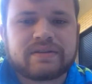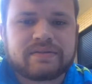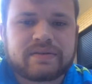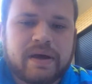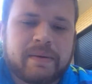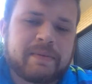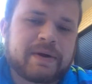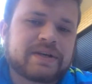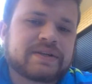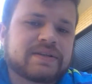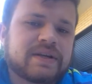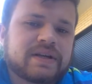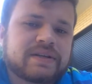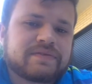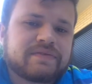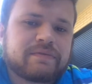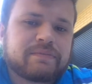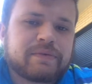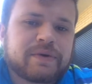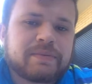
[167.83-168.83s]
That makes
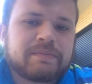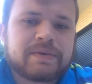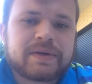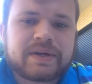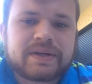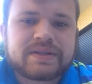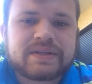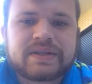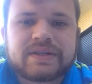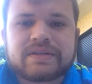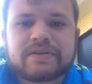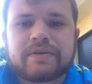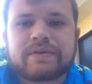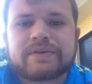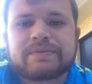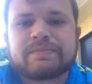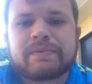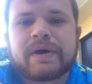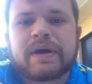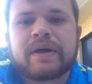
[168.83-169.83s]
sense for me because he's
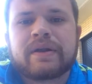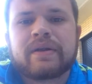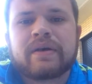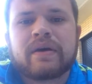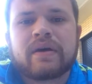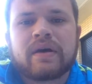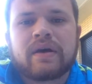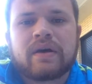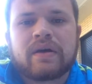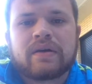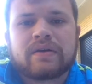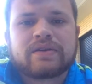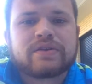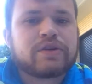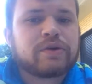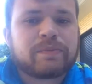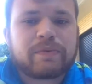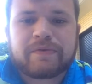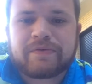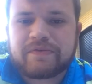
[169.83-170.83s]
always been
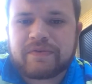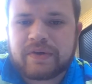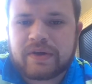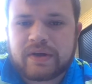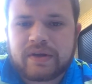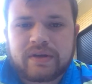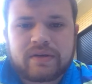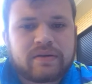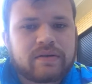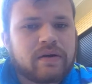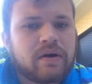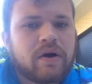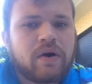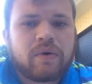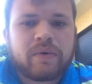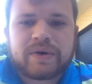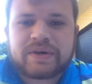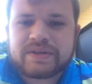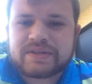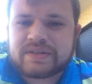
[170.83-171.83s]
super fit,
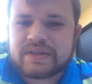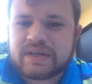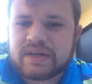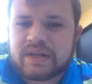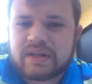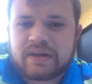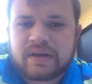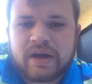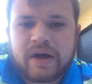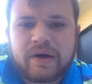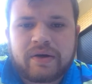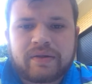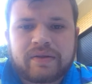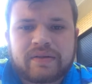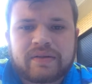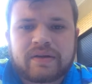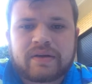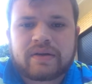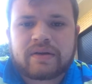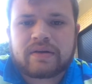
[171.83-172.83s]
always eating
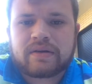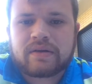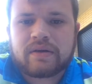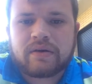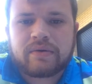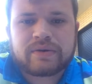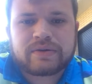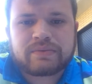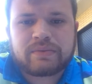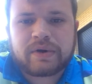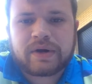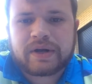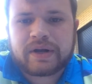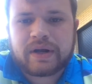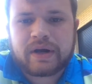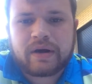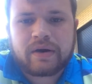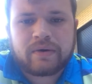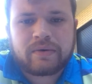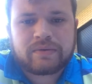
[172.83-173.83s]
healthy, always working
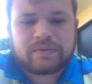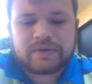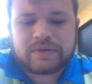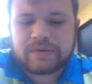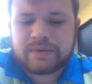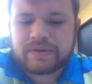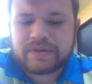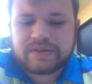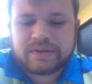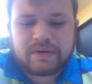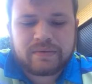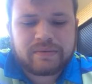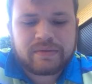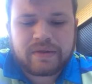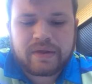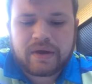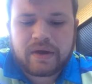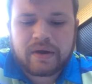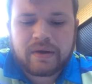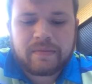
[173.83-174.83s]
out, doing his own
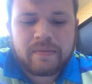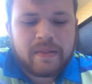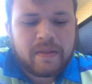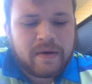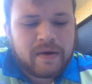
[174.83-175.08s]
thing.